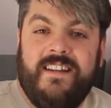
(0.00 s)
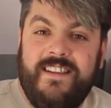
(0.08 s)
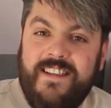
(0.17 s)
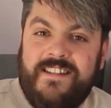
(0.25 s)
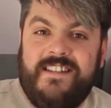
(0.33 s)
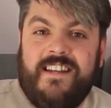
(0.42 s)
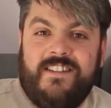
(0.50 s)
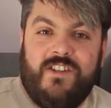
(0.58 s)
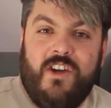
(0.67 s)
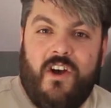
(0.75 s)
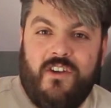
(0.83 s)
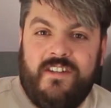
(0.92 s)
Listening to
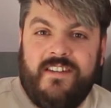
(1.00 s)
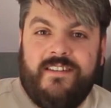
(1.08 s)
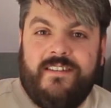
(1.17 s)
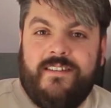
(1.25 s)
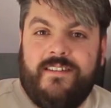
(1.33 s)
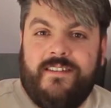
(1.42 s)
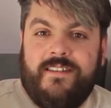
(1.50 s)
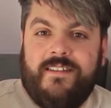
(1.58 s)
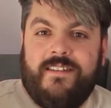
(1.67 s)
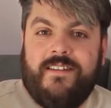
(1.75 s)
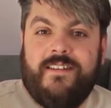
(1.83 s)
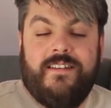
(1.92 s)
God
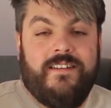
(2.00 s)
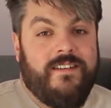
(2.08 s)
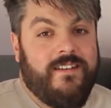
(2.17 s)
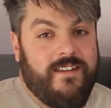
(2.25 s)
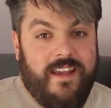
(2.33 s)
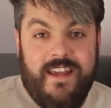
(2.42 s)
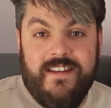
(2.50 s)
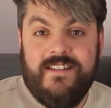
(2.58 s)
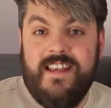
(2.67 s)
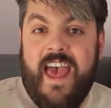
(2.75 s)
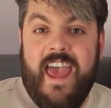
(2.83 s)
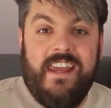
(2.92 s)

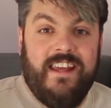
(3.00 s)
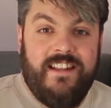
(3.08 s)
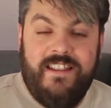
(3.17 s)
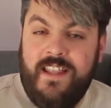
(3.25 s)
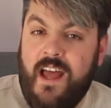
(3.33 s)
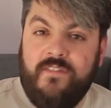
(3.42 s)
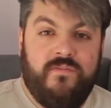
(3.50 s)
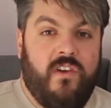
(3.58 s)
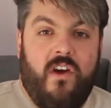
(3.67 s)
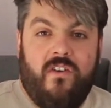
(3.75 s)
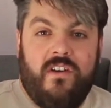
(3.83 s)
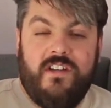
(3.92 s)
is a
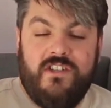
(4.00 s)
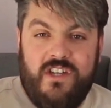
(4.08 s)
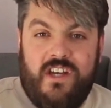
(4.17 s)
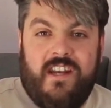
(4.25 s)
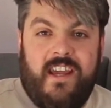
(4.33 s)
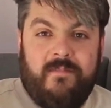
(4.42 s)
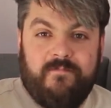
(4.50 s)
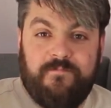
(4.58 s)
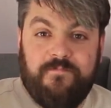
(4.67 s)
lifelong journey,